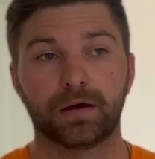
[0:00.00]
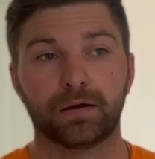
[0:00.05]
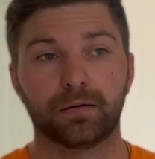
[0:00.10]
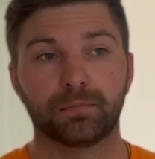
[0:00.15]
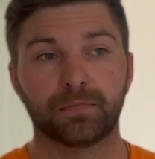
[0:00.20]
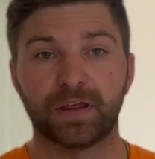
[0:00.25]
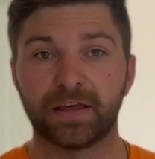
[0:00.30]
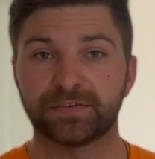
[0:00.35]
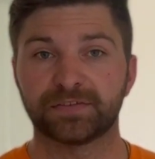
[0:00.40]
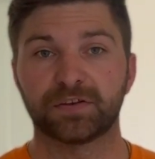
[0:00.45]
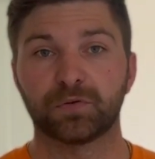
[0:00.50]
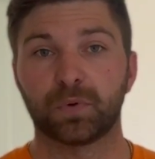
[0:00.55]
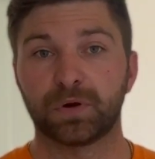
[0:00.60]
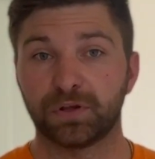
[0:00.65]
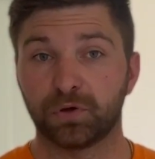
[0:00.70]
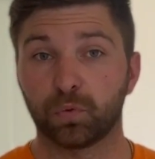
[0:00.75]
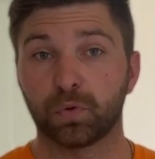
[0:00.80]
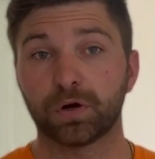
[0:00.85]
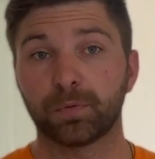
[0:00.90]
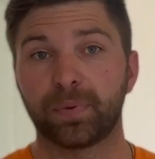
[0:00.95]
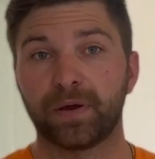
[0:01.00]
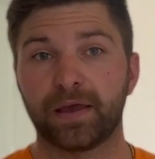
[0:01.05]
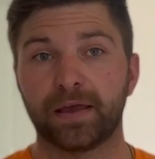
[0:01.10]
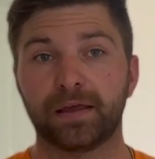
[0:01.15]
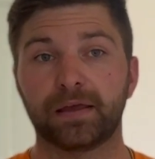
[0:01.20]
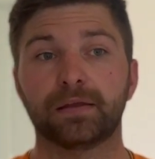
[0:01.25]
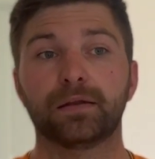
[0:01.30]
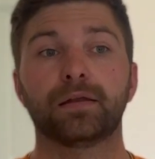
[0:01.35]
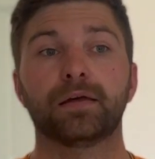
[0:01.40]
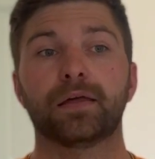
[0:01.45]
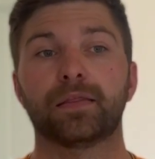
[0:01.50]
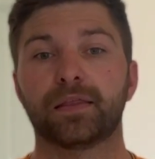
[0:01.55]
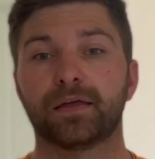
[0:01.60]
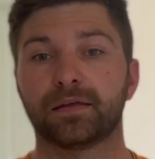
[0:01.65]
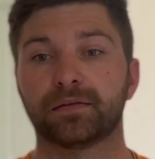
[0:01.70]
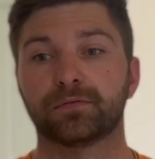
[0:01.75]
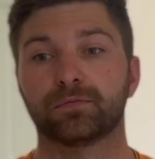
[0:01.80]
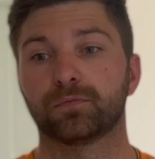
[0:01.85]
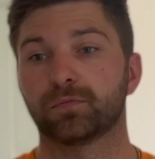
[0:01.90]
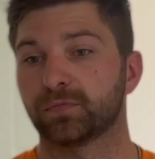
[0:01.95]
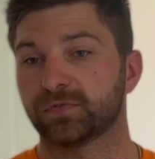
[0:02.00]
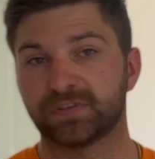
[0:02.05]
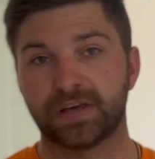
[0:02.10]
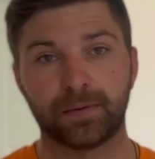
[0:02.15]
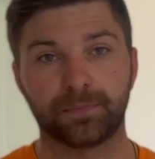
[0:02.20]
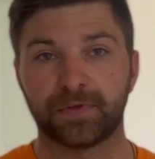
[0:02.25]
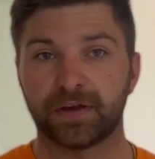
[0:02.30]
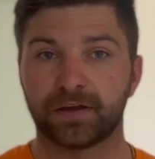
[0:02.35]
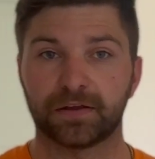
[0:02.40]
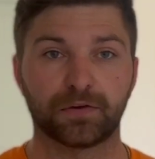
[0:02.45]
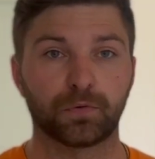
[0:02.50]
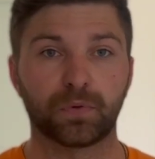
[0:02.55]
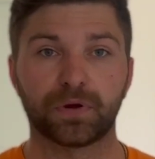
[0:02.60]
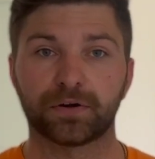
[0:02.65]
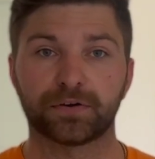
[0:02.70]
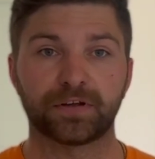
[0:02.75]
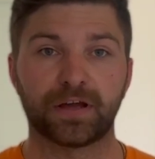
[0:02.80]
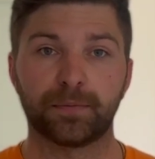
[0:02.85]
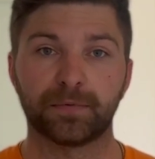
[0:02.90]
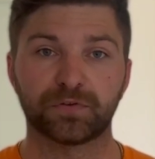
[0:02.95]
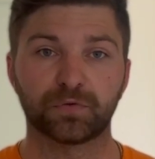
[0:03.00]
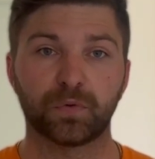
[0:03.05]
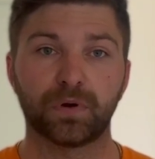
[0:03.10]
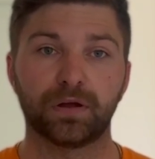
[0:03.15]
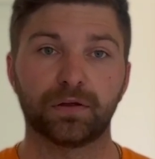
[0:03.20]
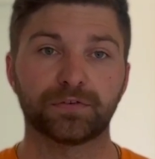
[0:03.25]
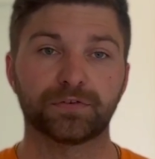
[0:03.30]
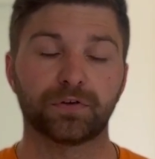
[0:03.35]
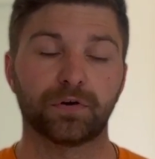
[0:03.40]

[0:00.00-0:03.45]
less than what you were paying, and then same thing in the wintertime as well.